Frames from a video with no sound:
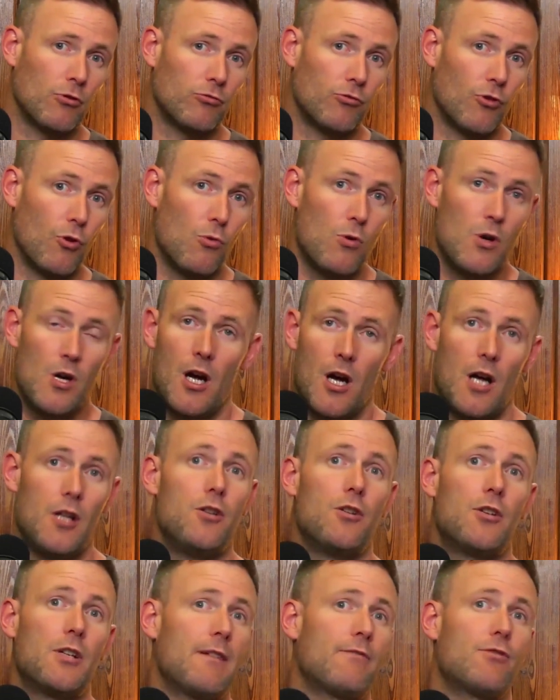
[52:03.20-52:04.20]
rule, and
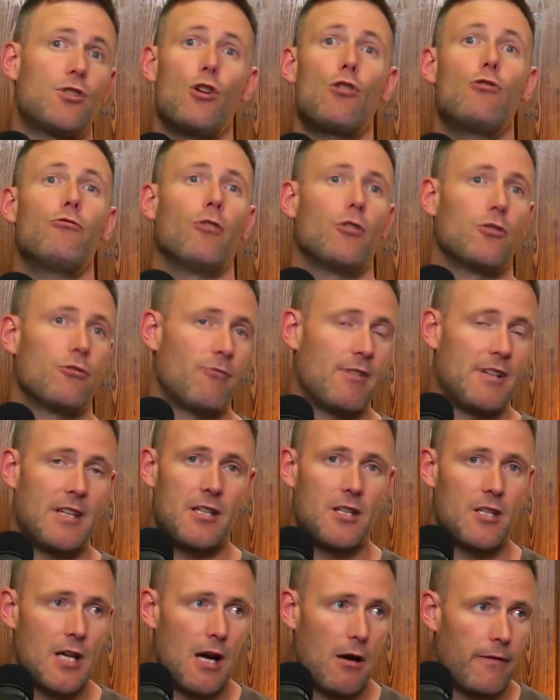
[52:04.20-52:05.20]
you can have 2 rods ready
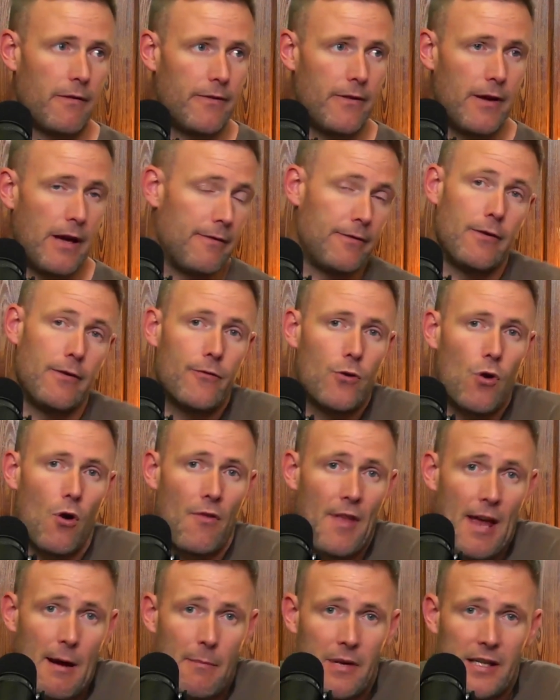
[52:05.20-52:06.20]
to go if you've got
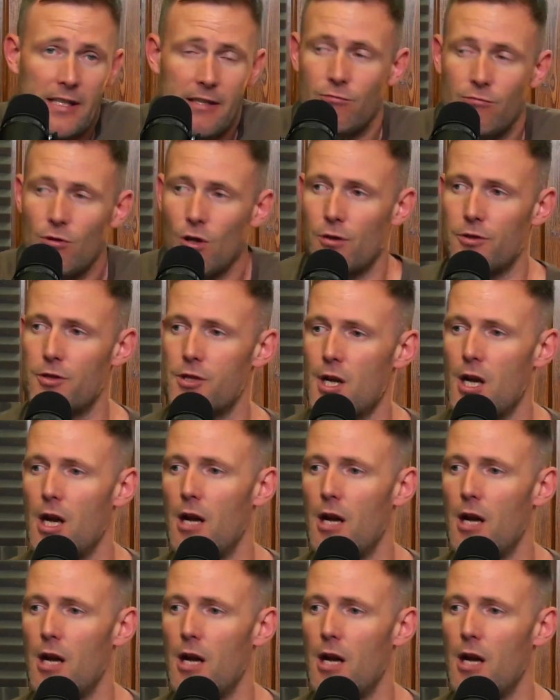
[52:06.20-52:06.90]
that many rods.